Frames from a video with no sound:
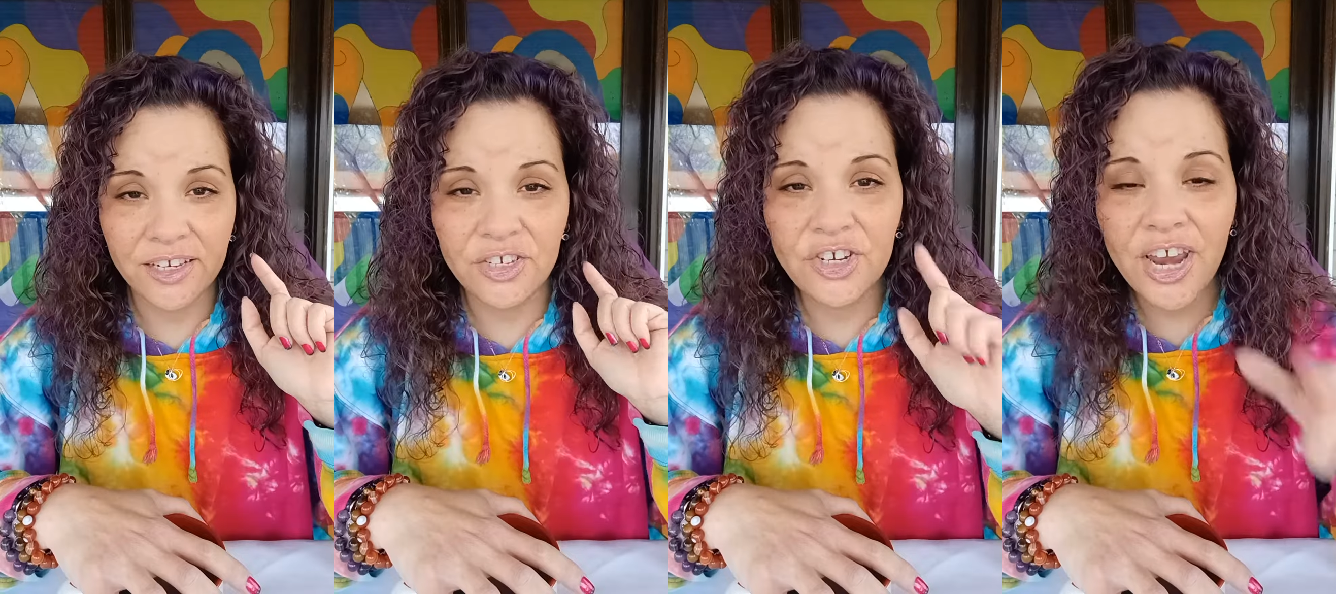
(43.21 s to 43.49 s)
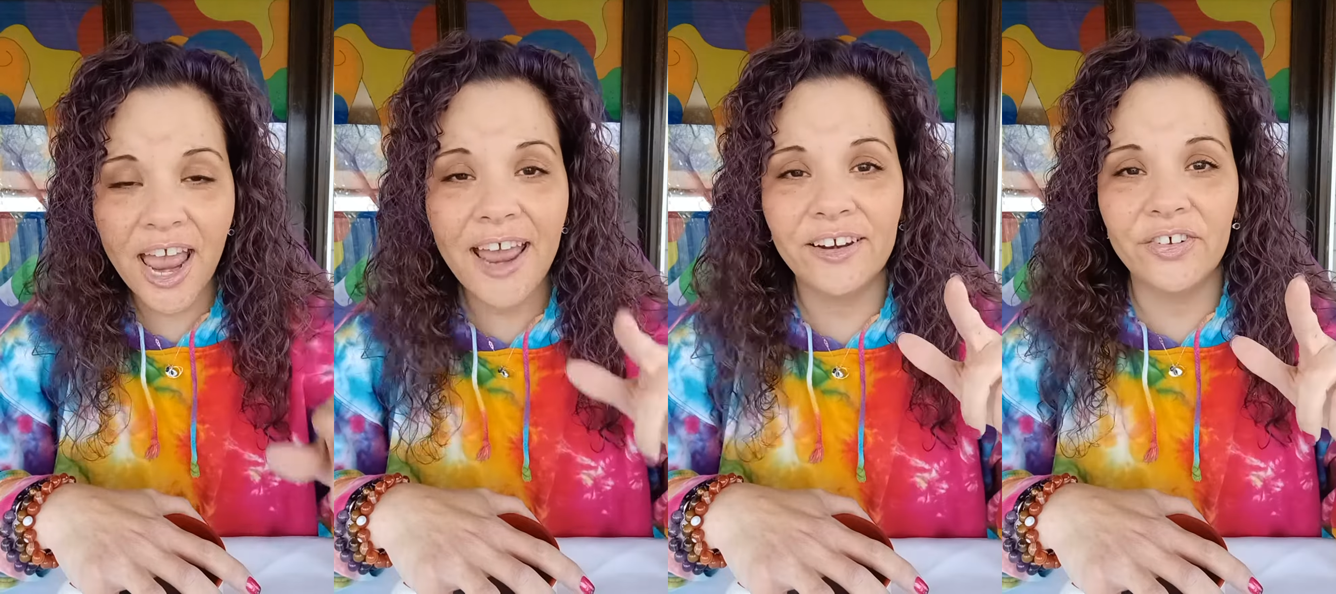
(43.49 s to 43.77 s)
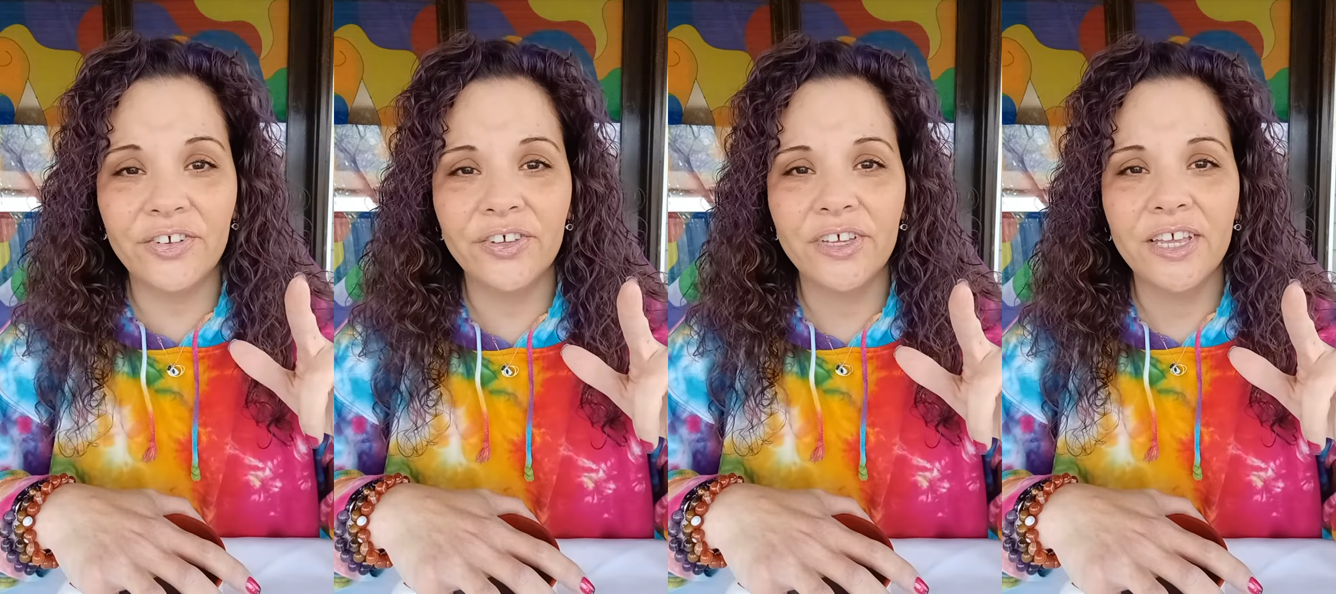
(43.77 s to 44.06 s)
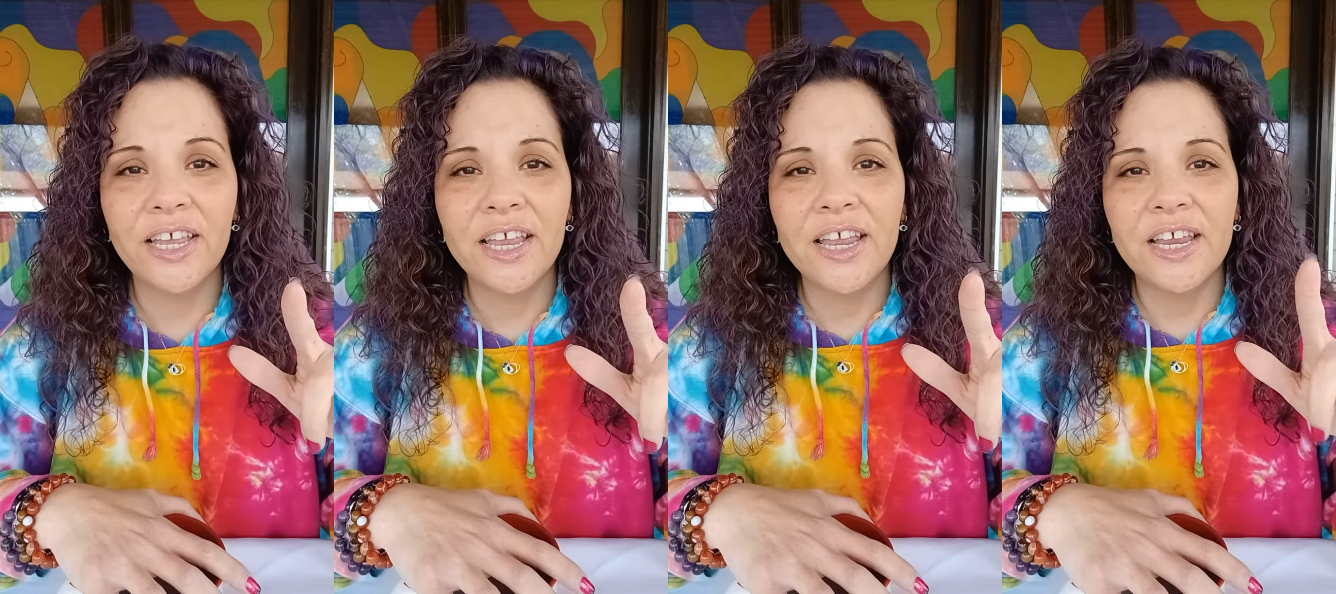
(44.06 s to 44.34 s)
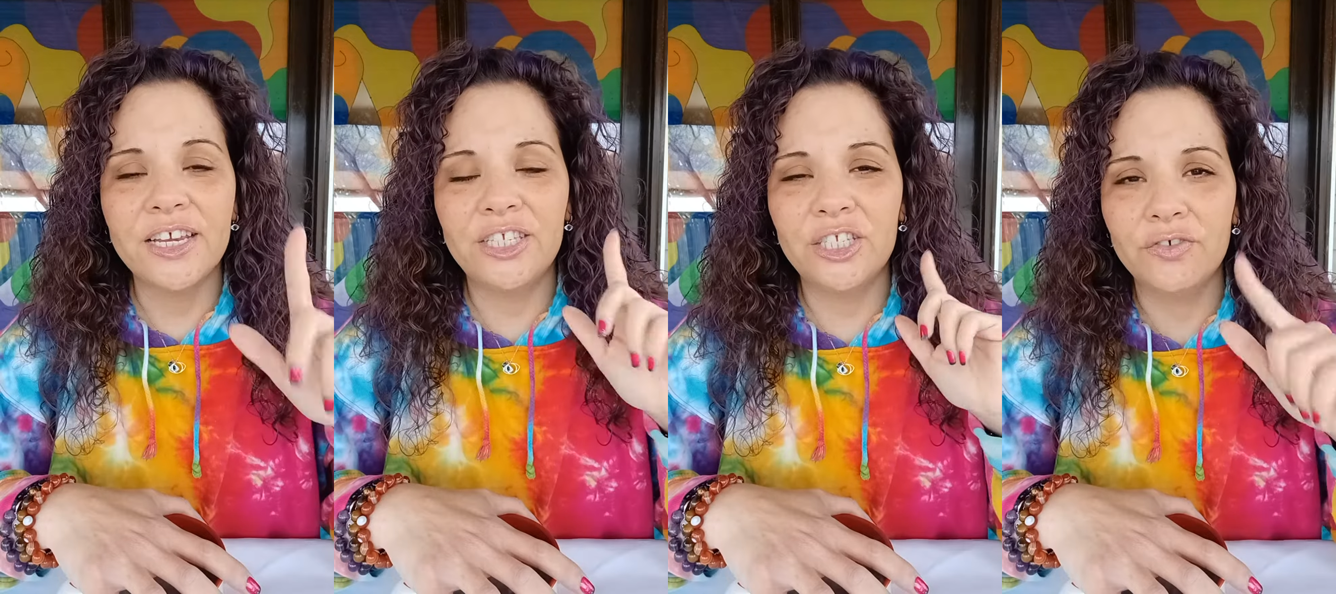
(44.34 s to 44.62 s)
channel
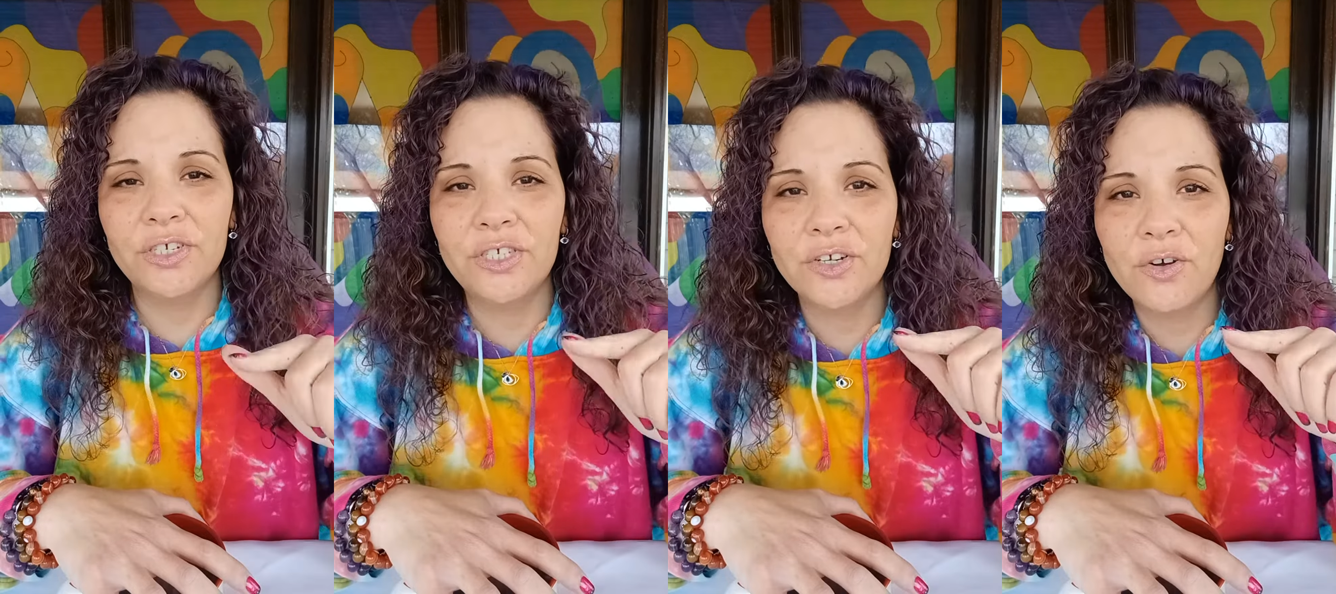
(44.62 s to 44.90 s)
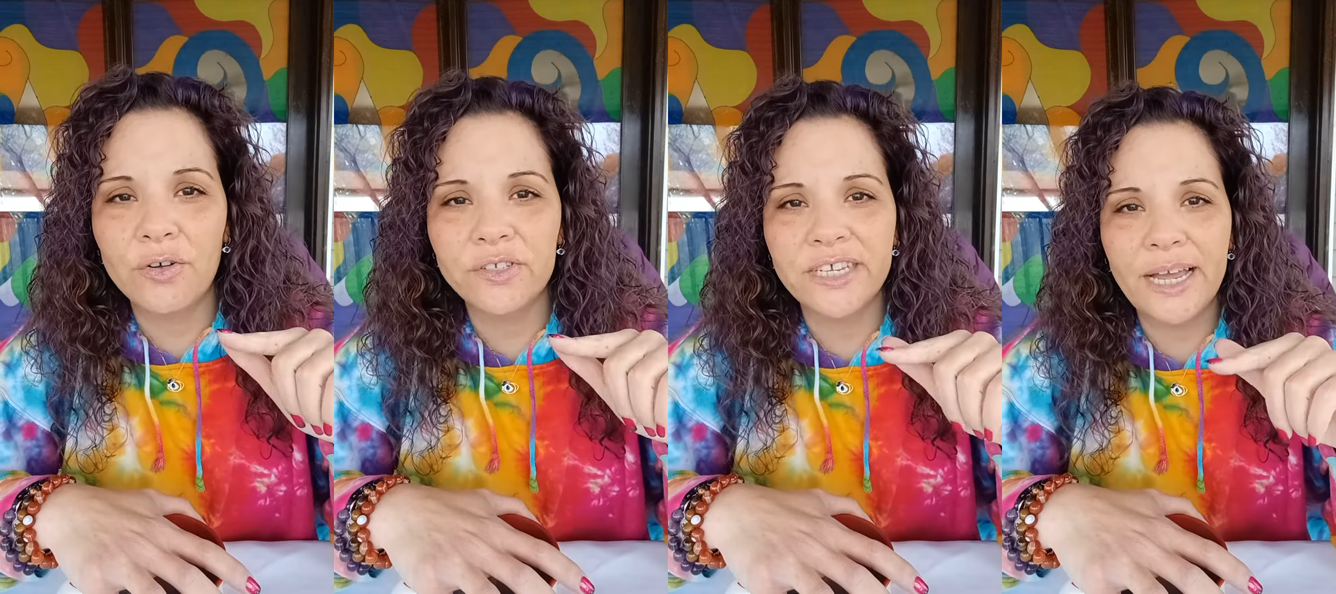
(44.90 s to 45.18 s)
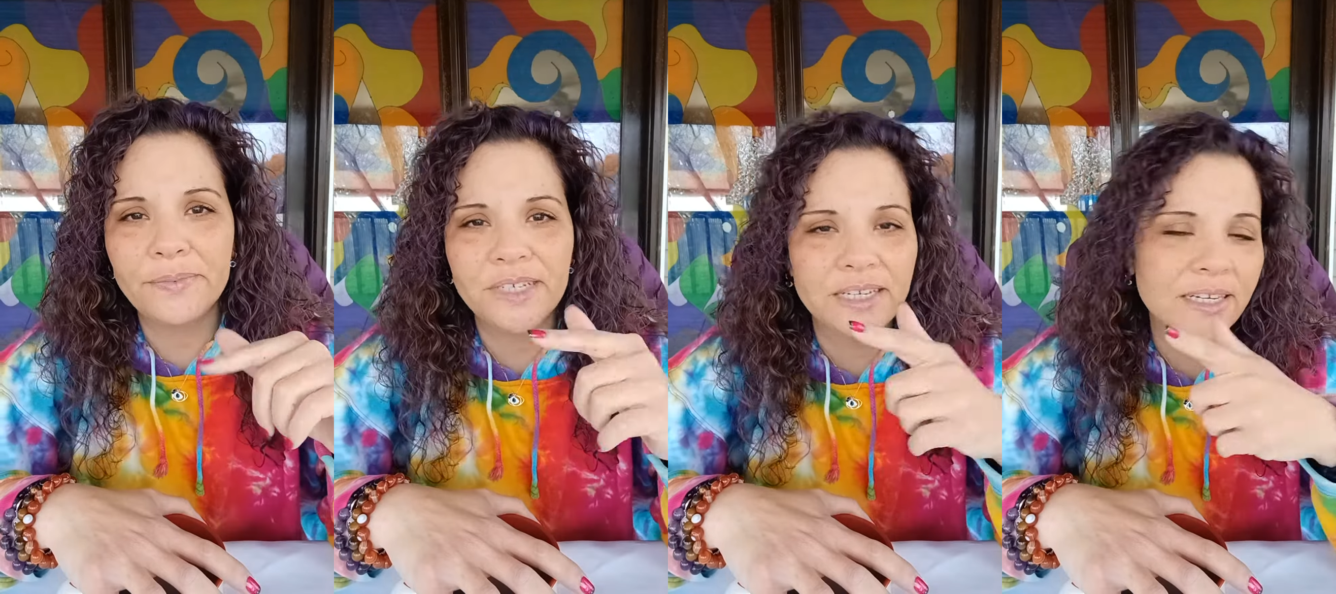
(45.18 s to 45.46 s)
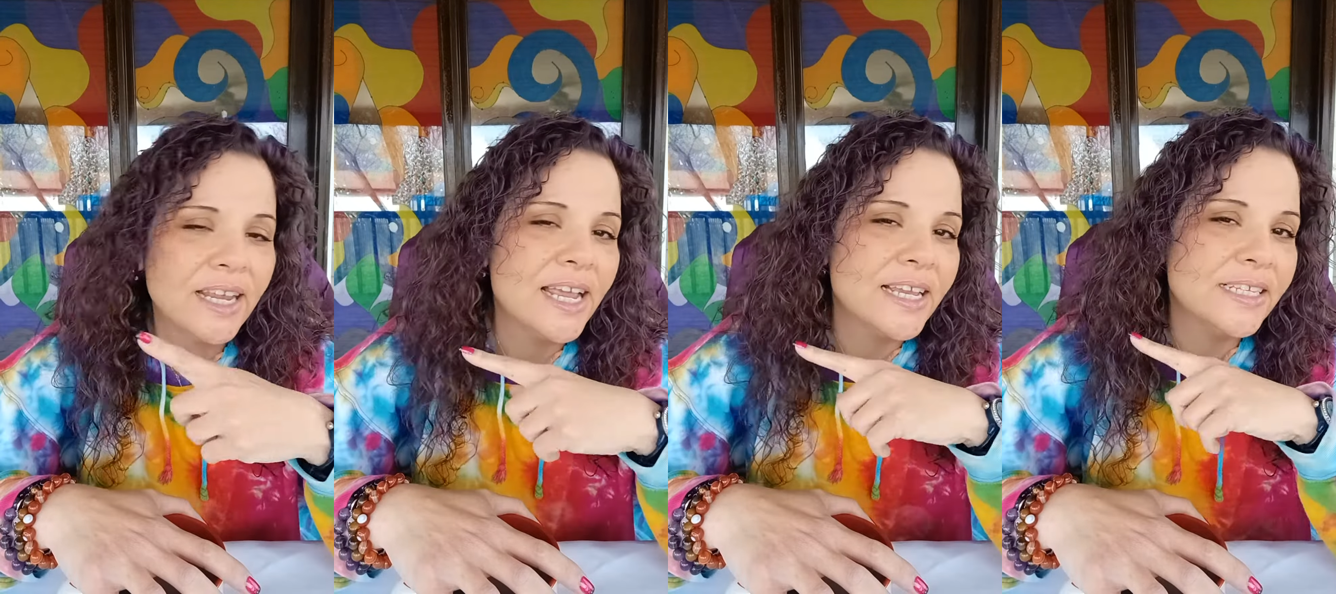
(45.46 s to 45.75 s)
is Therese Nicole Tapped In,